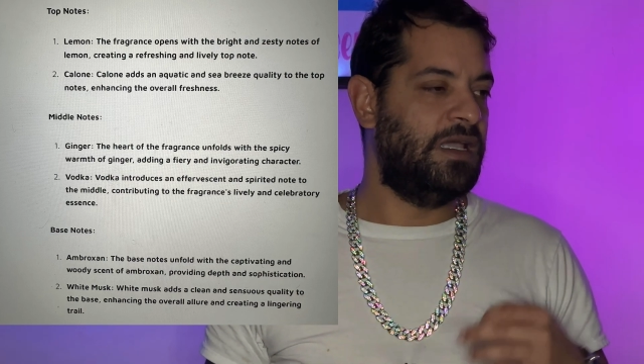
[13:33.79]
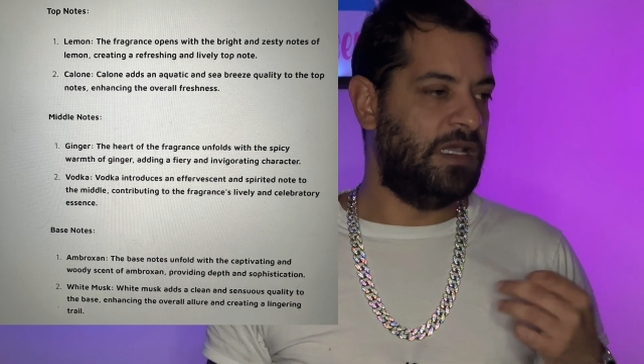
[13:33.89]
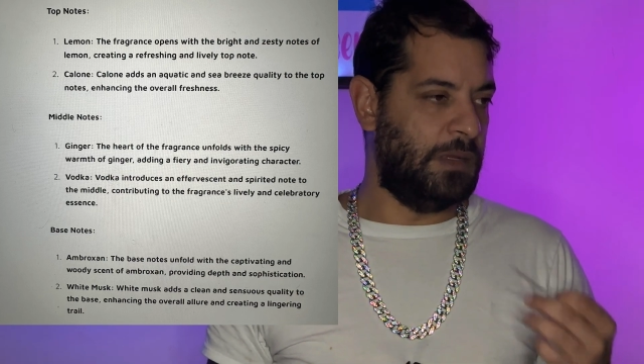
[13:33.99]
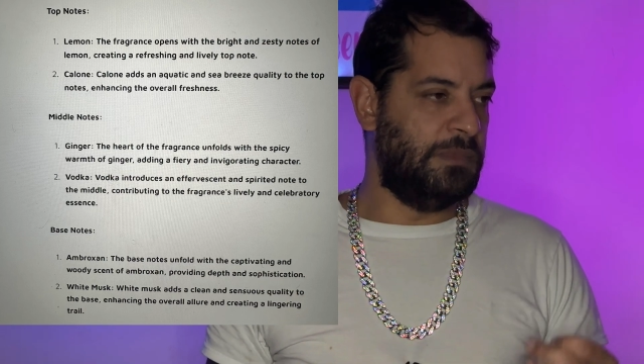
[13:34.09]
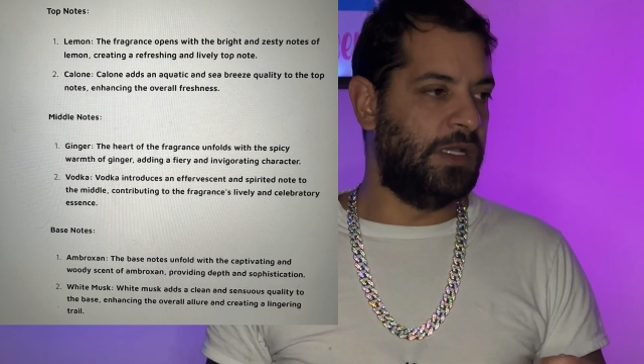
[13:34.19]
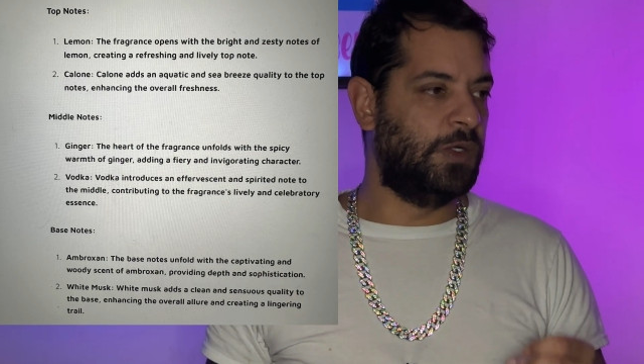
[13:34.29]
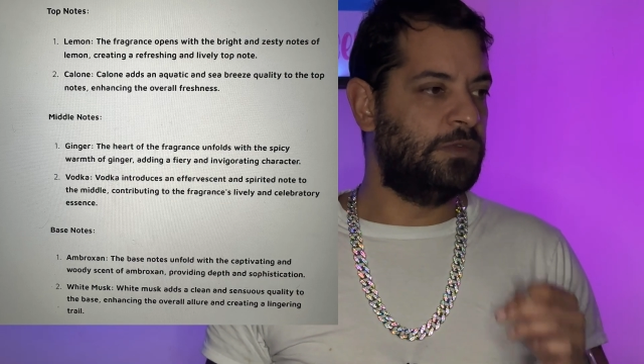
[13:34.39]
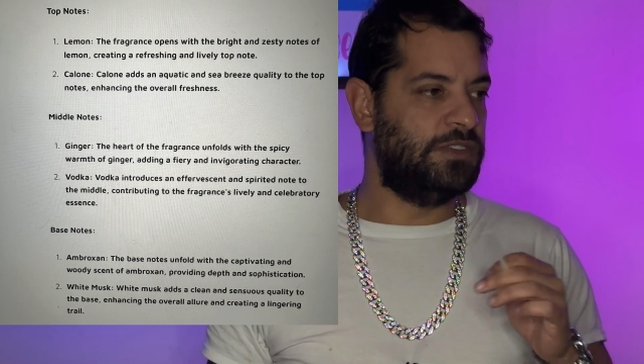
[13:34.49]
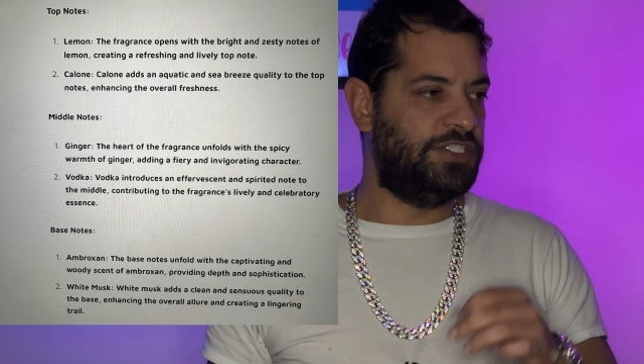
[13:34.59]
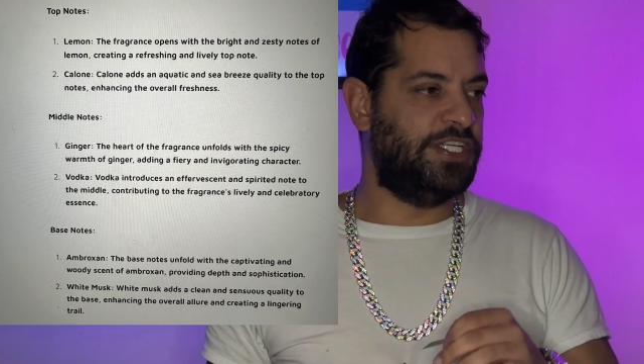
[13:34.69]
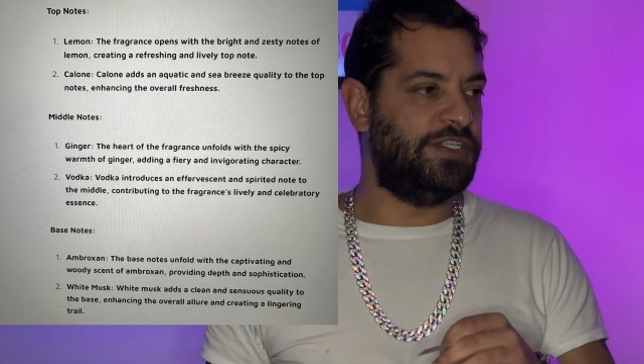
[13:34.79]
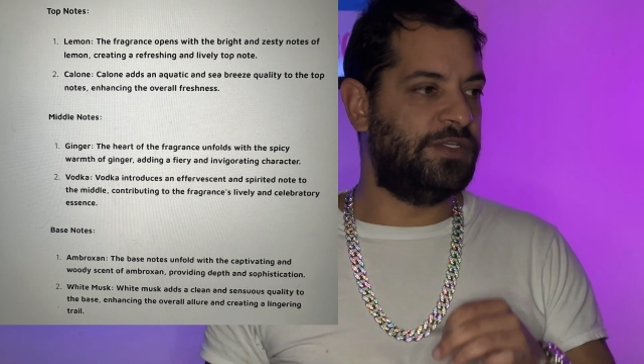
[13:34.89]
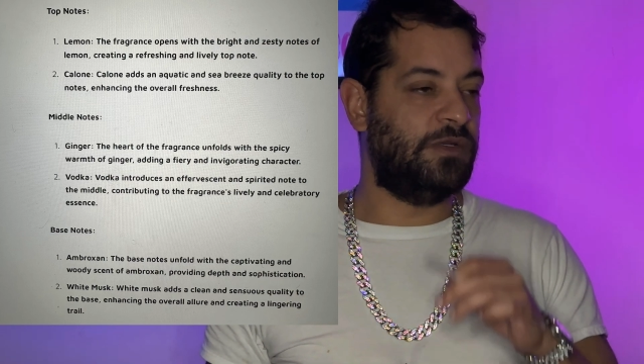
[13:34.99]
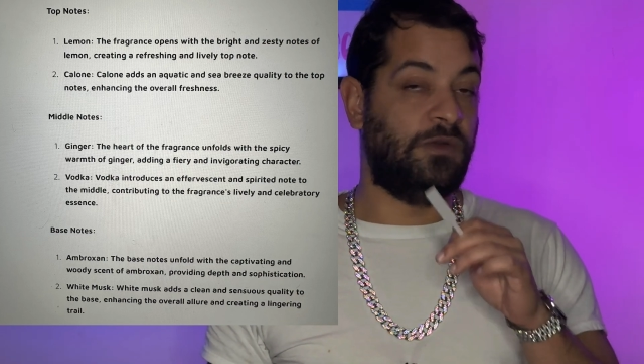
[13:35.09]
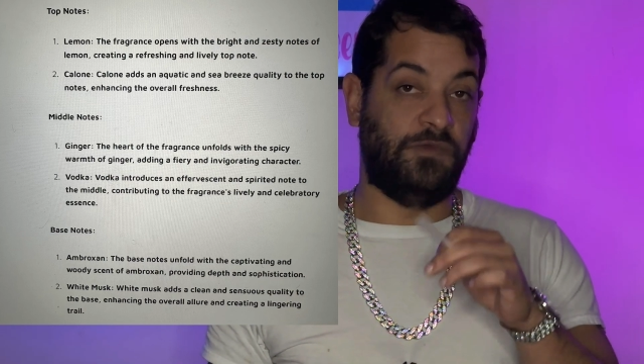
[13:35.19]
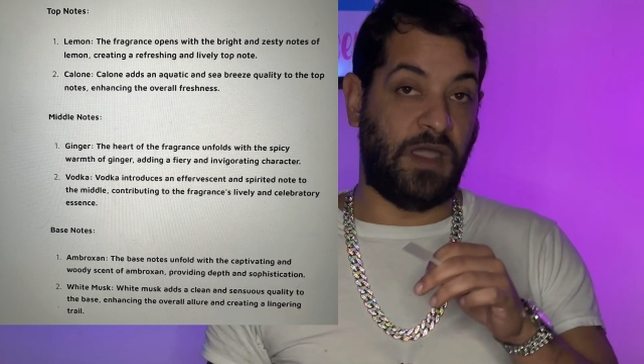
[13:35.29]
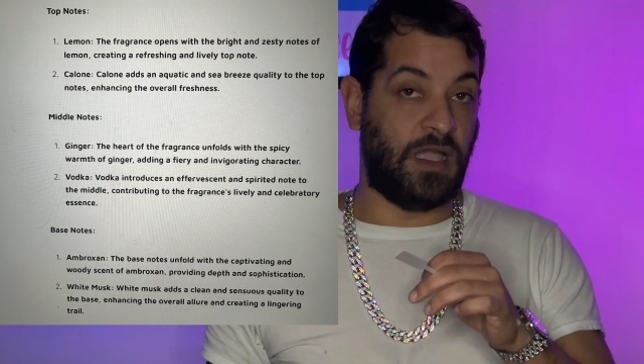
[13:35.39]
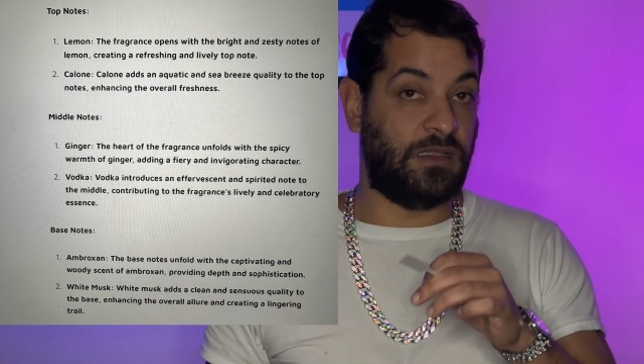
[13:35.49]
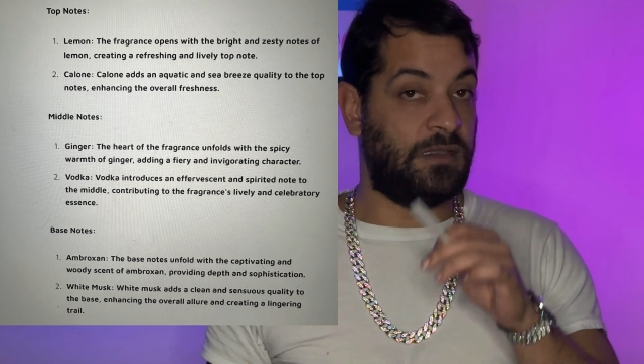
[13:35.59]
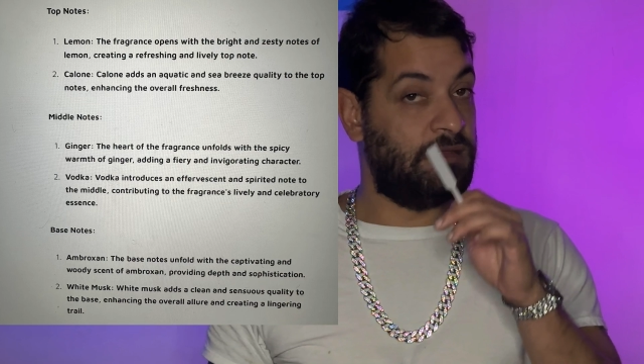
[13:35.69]
In the middle, ginger,
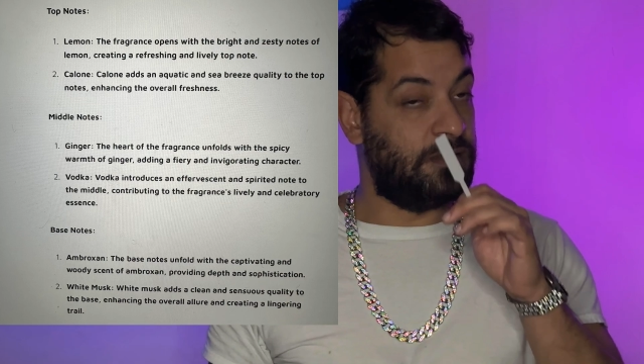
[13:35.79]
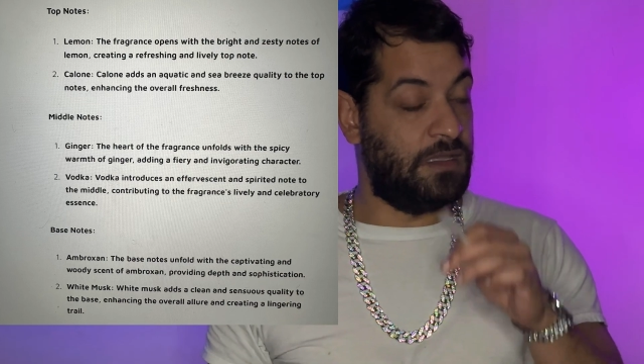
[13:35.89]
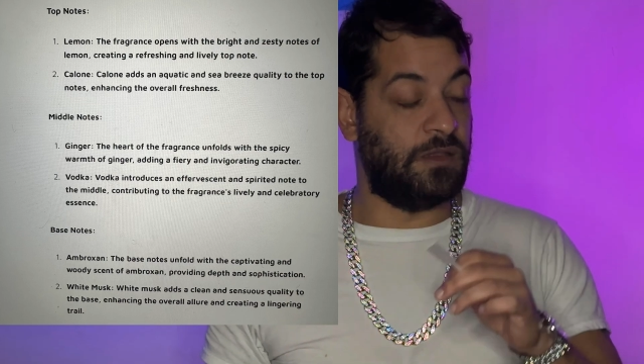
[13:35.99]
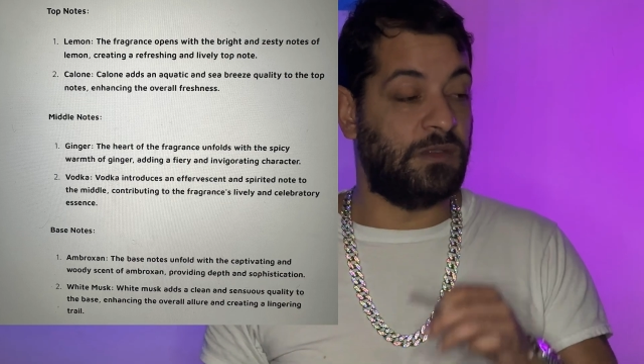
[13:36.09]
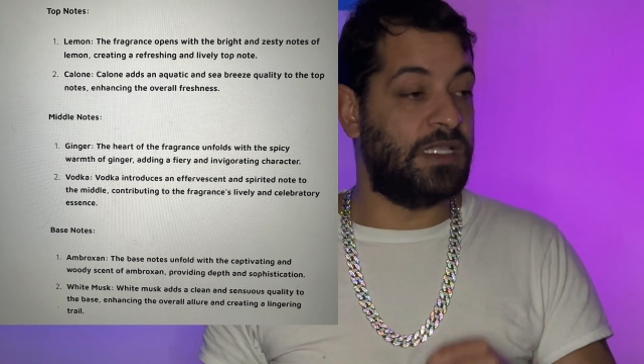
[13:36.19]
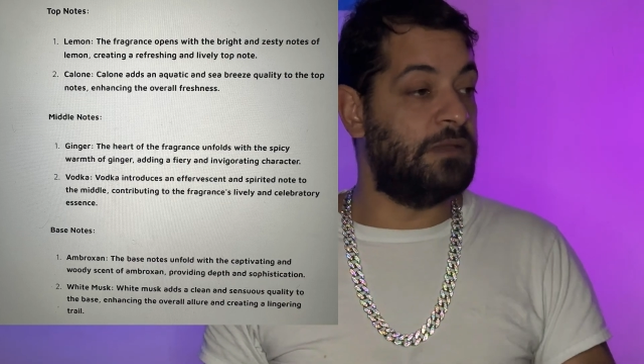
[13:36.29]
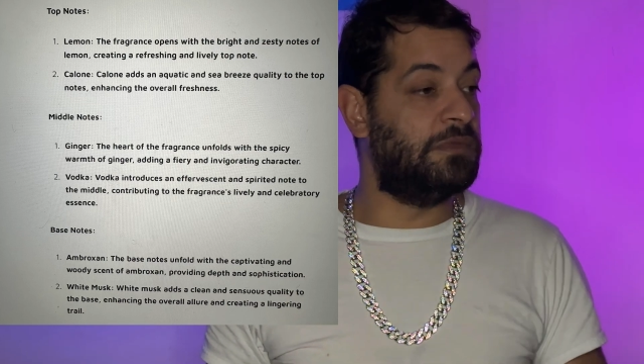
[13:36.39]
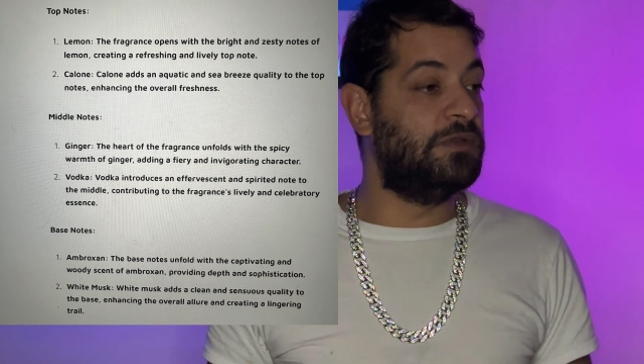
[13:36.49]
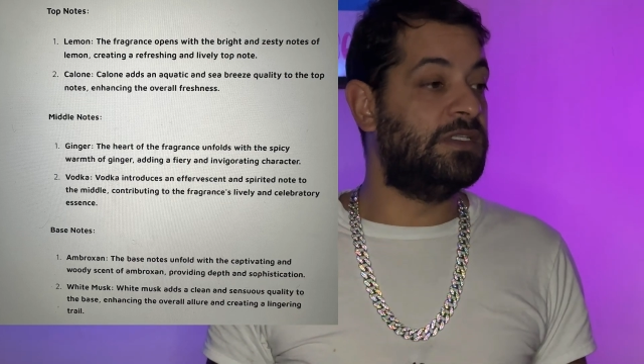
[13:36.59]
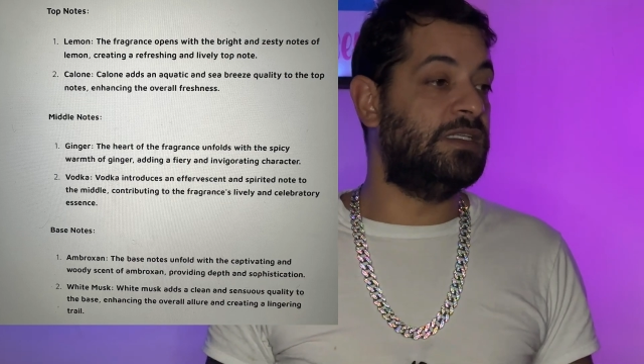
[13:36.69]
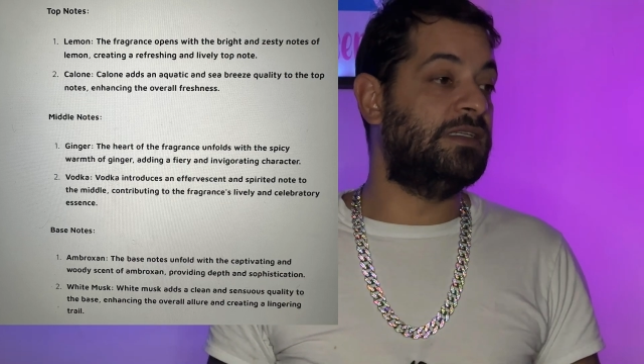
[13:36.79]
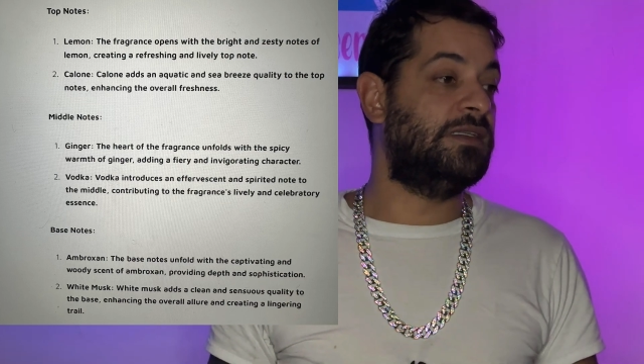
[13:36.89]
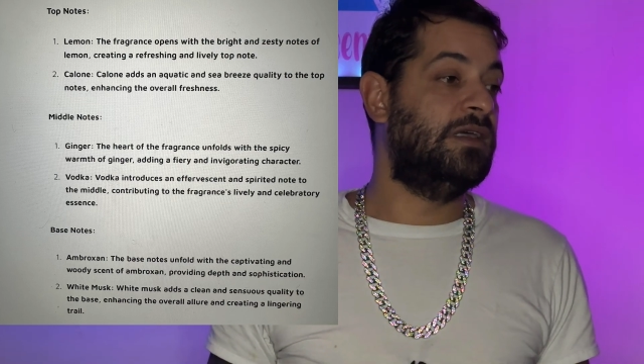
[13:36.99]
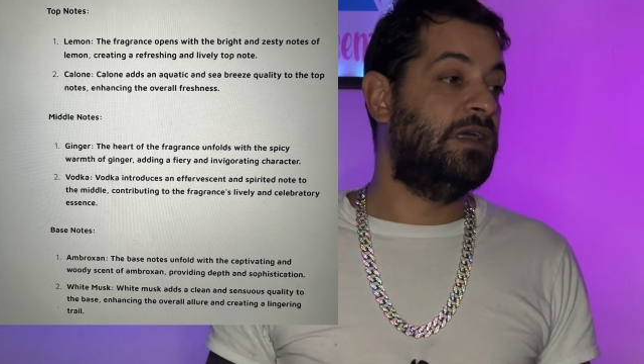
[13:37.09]
vodka, there goes that booziness.